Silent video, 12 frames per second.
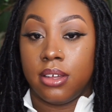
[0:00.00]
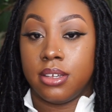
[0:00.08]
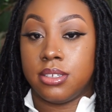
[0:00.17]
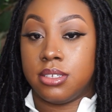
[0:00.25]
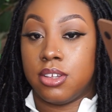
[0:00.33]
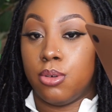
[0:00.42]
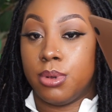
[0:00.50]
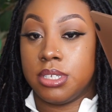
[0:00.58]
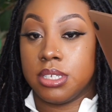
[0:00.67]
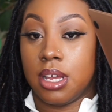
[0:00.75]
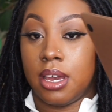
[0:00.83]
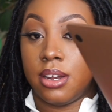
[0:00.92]
So
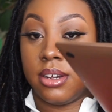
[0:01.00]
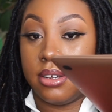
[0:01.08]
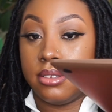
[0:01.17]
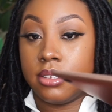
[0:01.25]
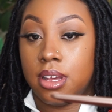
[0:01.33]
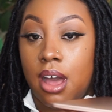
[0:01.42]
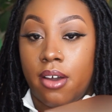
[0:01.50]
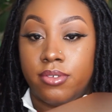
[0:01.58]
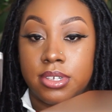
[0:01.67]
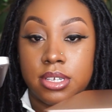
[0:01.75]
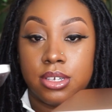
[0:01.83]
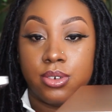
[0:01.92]
much lighter.
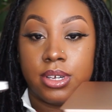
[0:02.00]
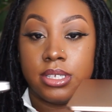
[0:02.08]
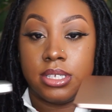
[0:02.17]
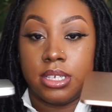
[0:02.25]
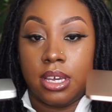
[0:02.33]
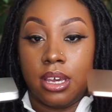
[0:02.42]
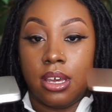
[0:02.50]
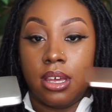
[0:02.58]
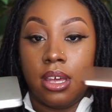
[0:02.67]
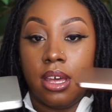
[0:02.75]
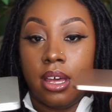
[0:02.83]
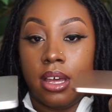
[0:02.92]
Obviously you can see
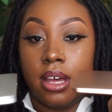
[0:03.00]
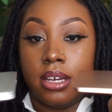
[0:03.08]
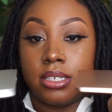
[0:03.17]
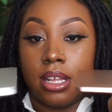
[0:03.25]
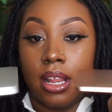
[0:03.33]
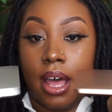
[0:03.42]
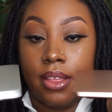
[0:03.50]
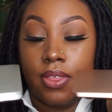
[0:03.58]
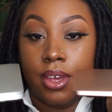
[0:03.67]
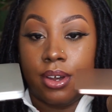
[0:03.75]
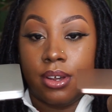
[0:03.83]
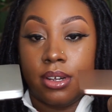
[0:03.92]
it's a lot
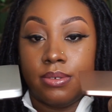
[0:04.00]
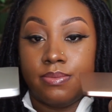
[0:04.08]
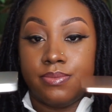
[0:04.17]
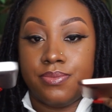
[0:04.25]
thinner.